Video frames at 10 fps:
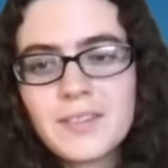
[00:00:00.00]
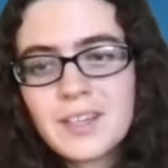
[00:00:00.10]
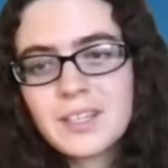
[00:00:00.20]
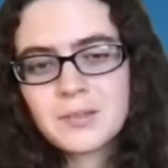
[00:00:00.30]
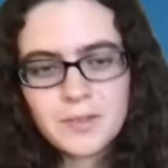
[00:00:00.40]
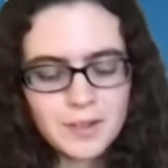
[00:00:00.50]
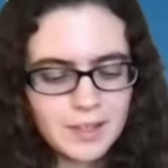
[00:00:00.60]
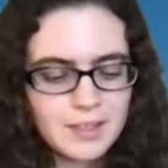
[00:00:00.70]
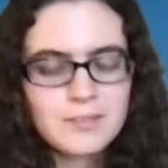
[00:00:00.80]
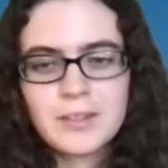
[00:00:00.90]
thank you for
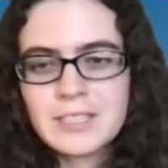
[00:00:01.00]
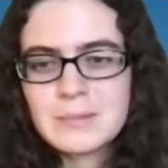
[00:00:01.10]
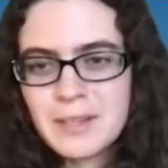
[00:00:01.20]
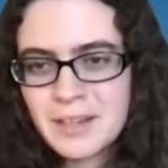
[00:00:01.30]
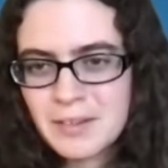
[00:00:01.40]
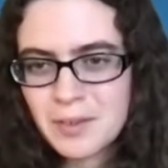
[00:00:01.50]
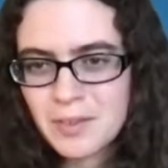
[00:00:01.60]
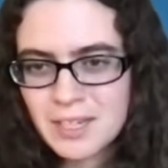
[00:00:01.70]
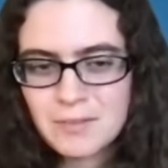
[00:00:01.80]
explaining everything.